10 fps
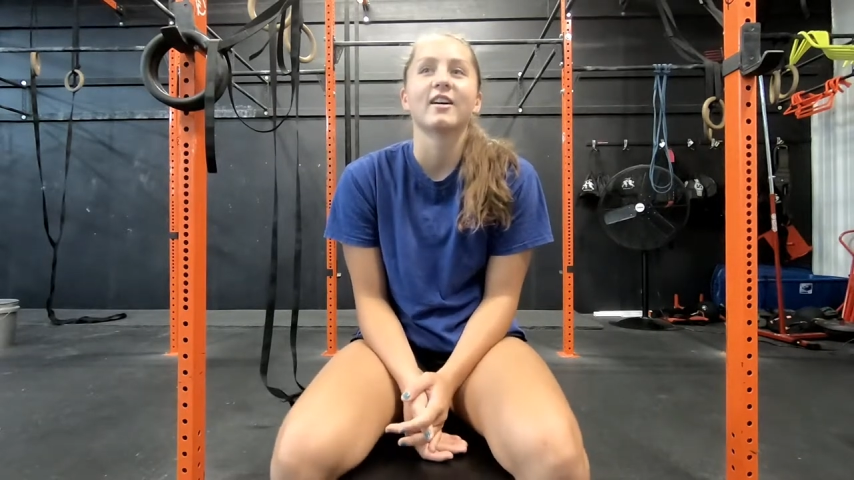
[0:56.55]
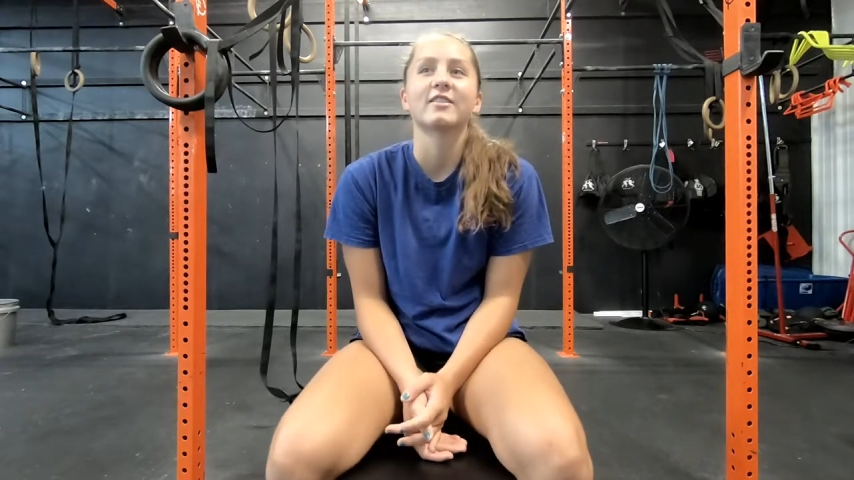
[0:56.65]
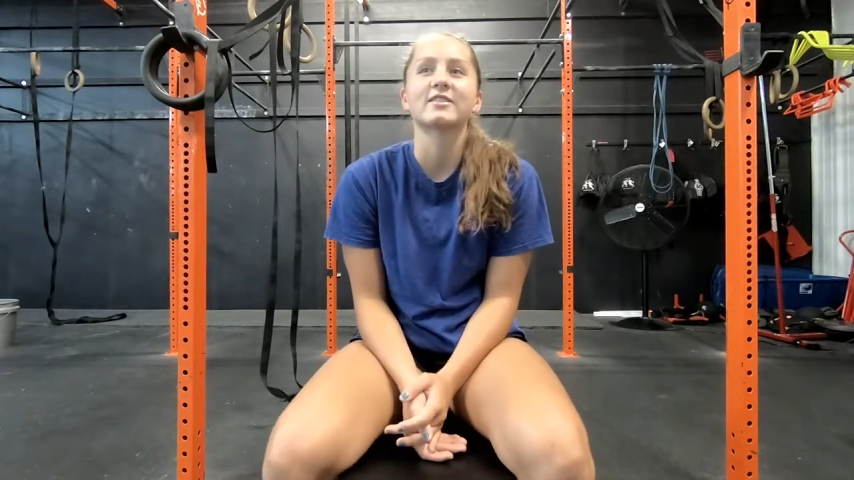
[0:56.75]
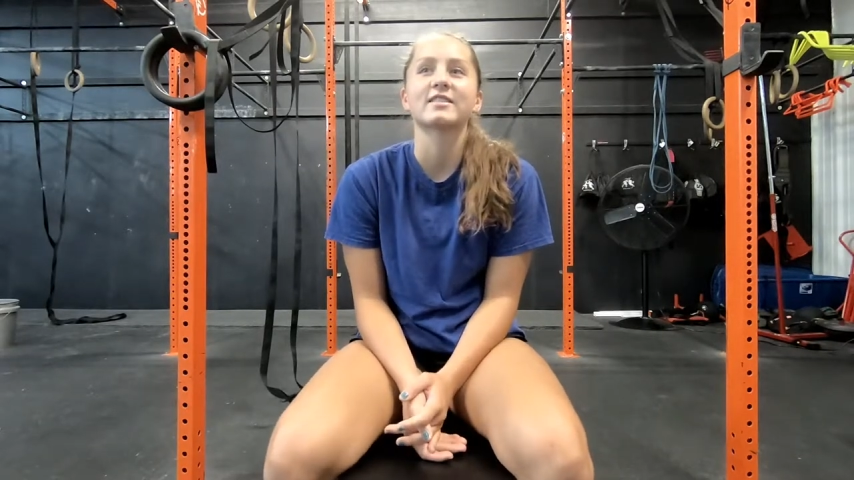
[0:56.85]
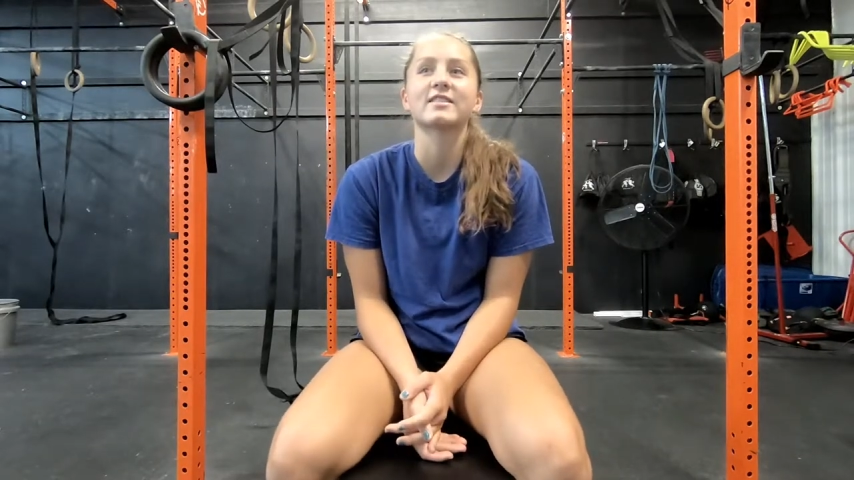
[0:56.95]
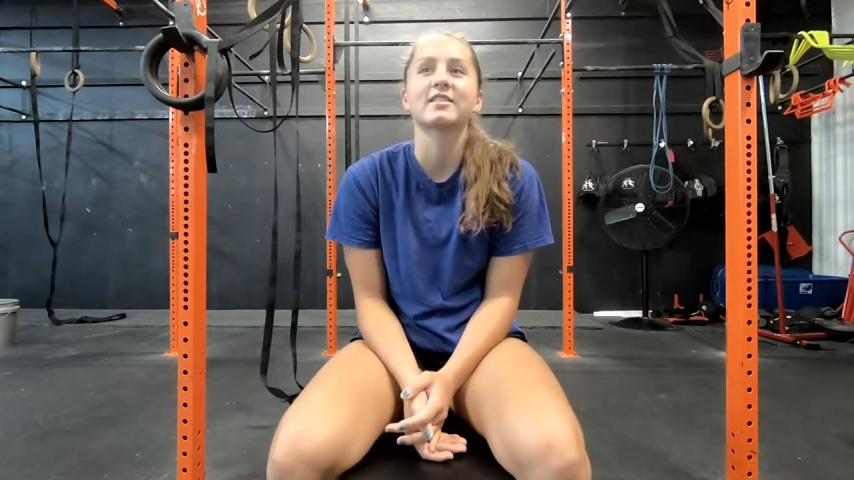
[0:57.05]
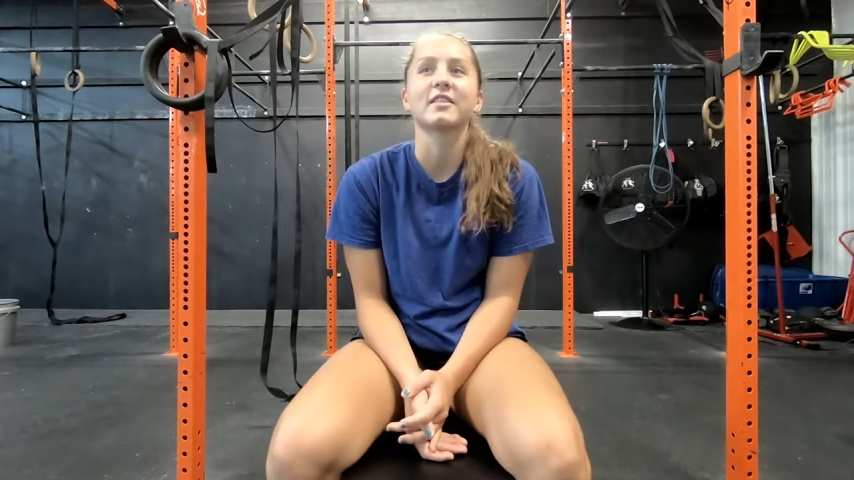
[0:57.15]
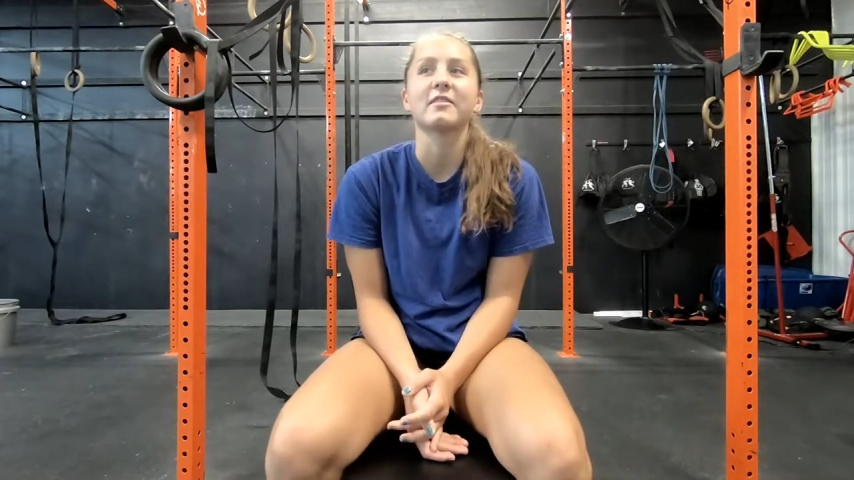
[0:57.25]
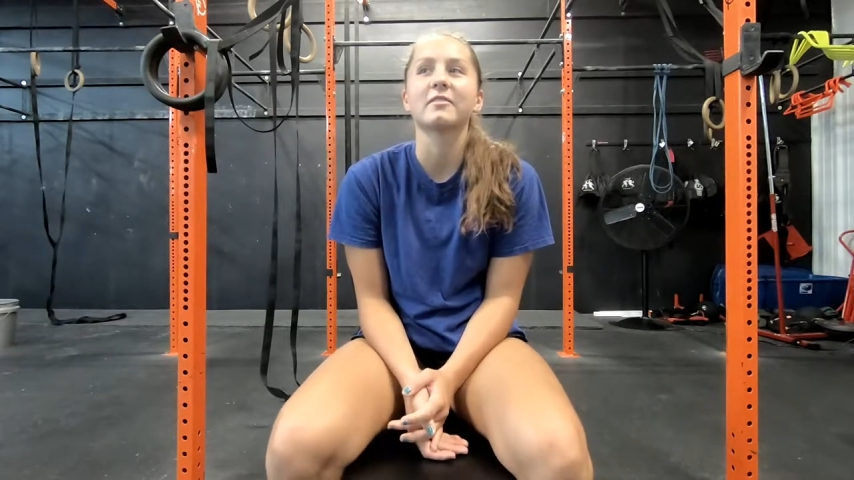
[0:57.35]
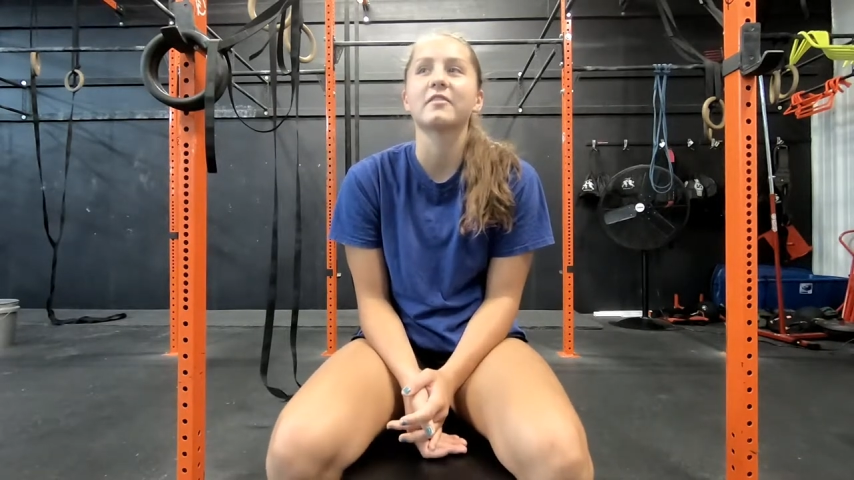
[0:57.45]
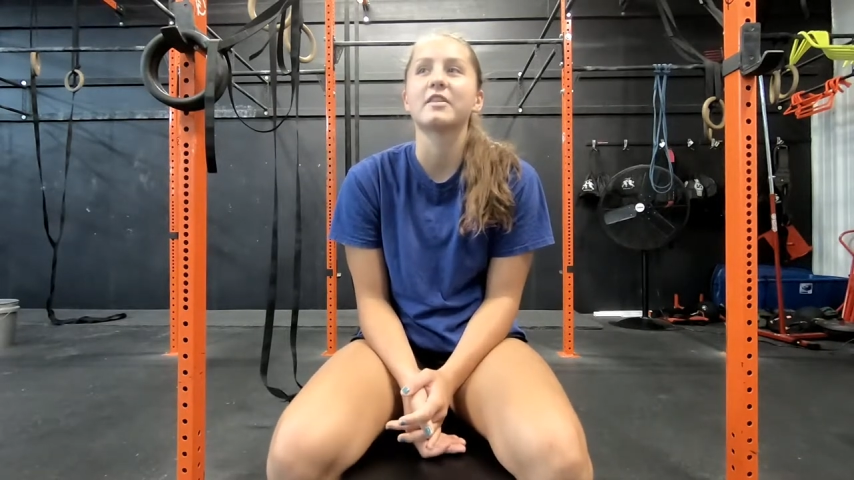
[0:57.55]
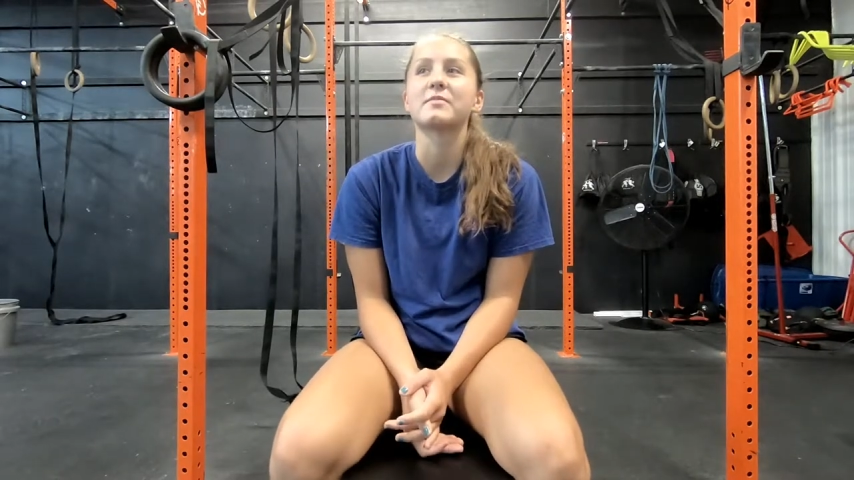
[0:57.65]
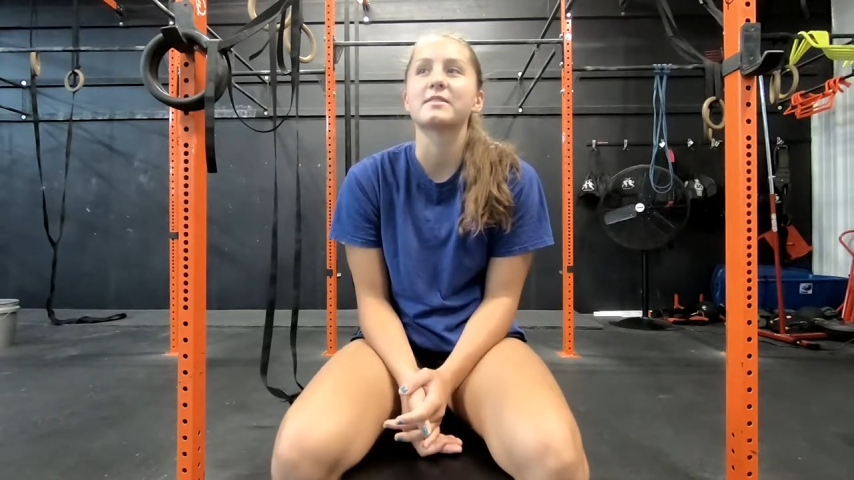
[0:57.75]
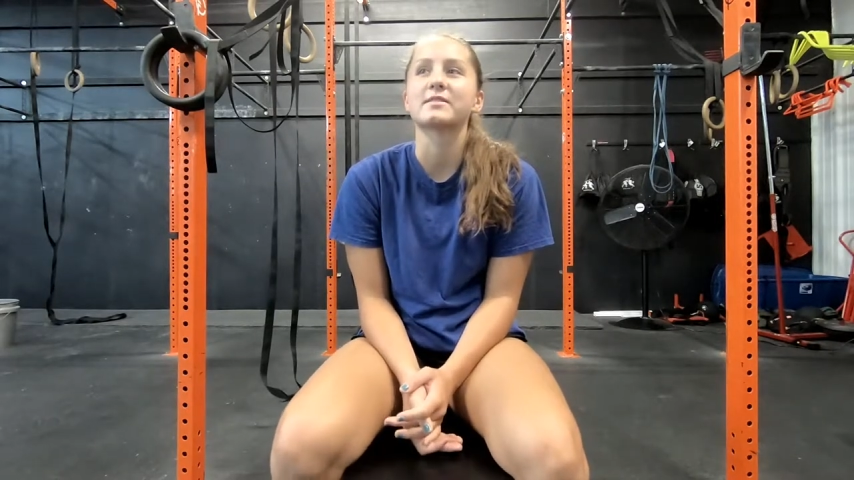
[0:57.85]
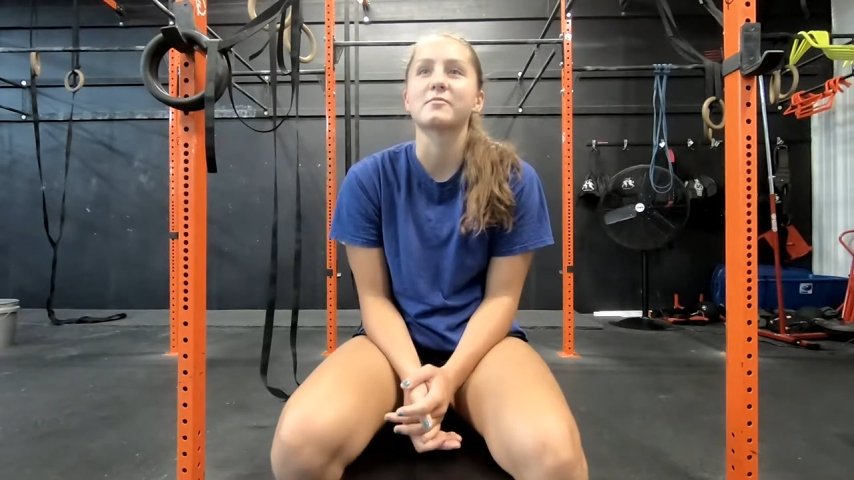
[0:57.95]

are just, the level of them is